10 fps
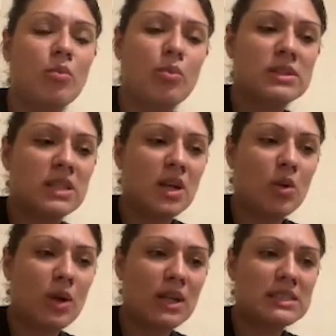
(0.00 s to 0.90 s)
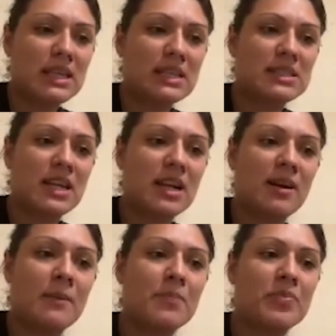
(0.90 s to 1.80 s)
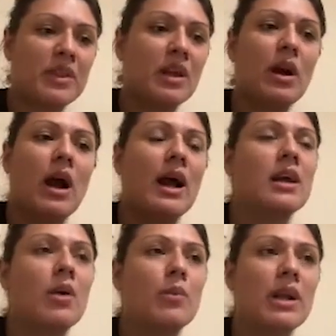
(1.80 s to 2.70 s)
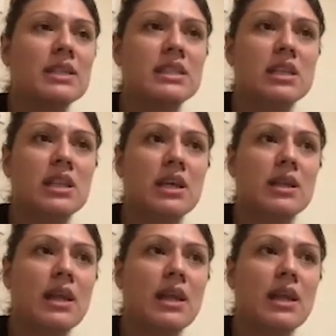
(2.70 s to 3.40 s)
seeing what it says there. Like I when I did that,